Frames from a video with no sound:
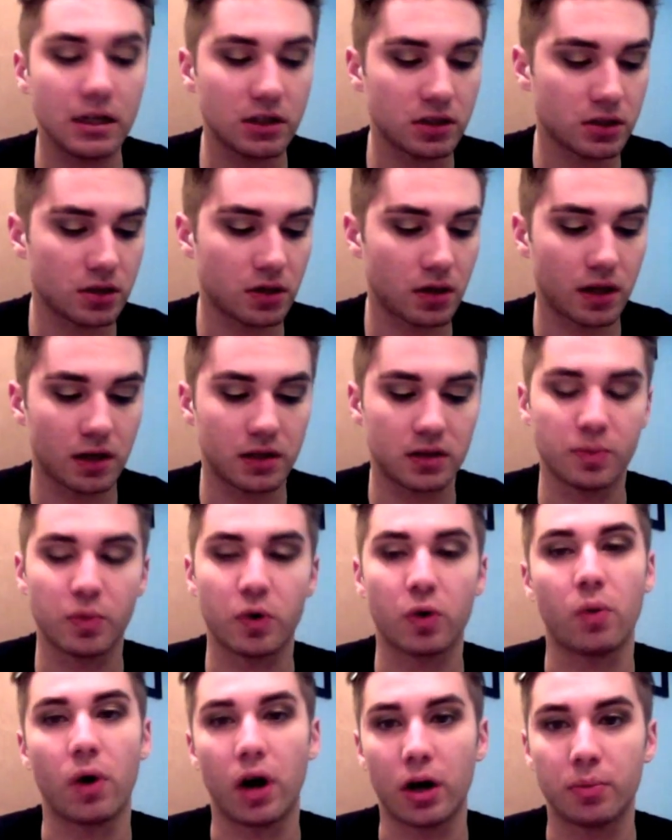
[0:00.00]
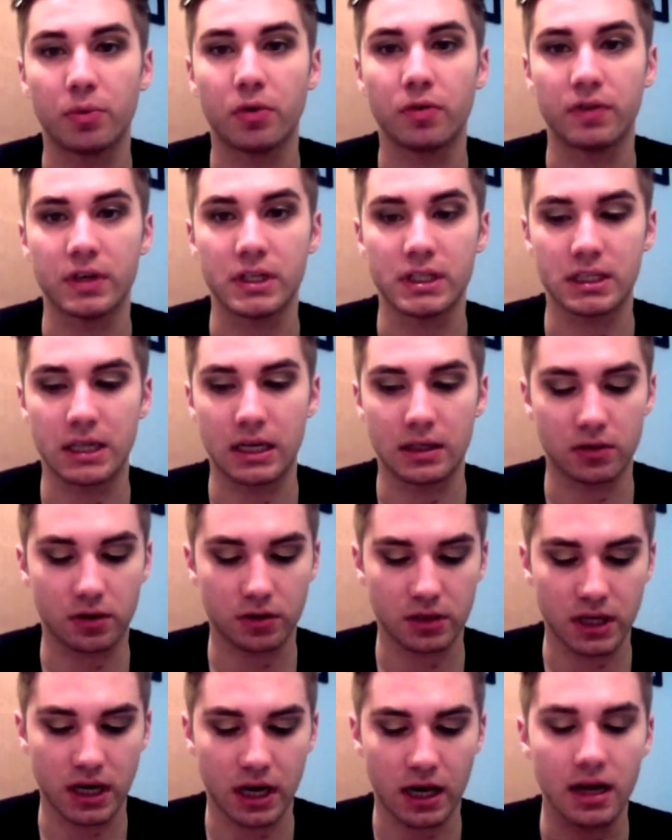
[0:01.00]
just so that it's more waterproof and it stays all
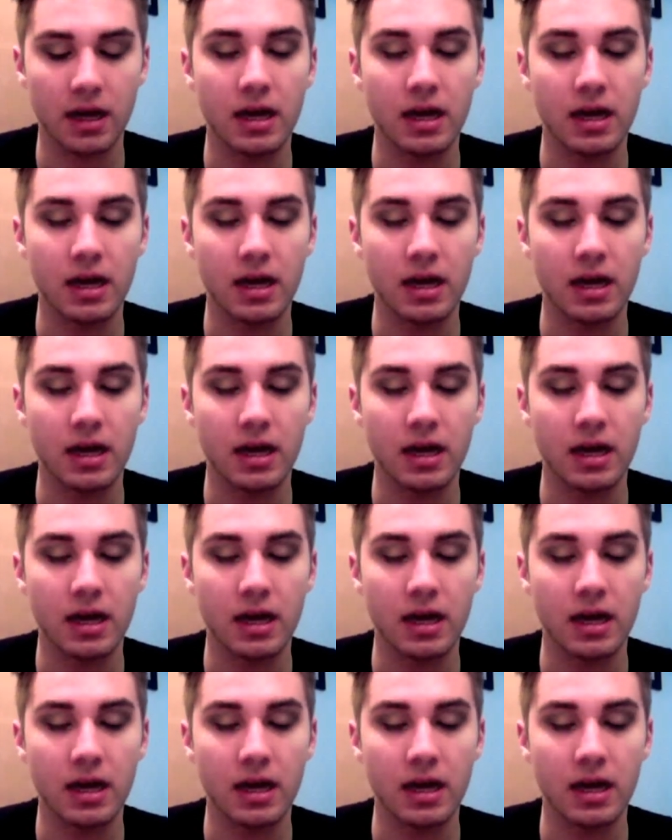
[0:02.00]
day.